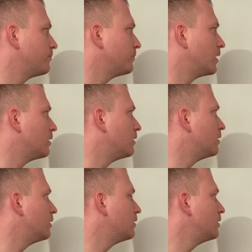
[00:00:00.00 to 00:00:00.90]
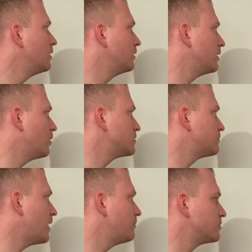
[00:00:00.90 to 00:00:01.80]
Now
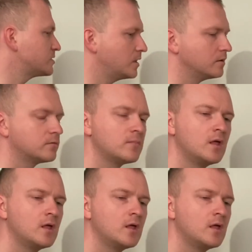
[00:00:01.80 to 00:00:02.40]
it's 5%.